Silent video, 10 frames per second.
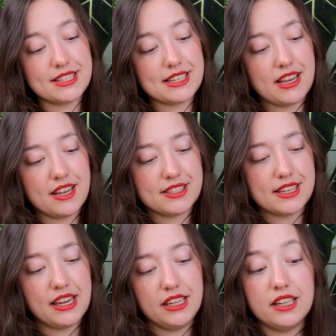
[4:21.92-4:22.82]
this case,
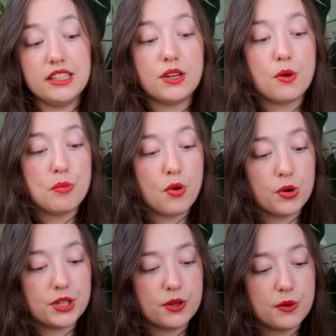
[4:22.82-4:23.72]
a
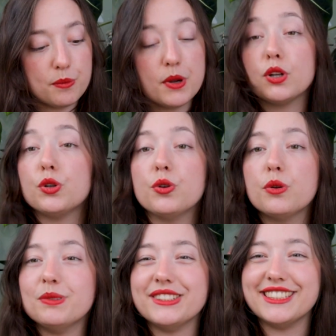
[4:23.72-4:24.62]
Lycopodium
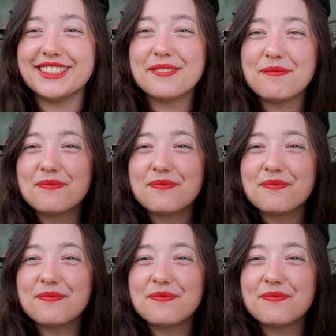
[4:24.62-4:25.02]
goeblii.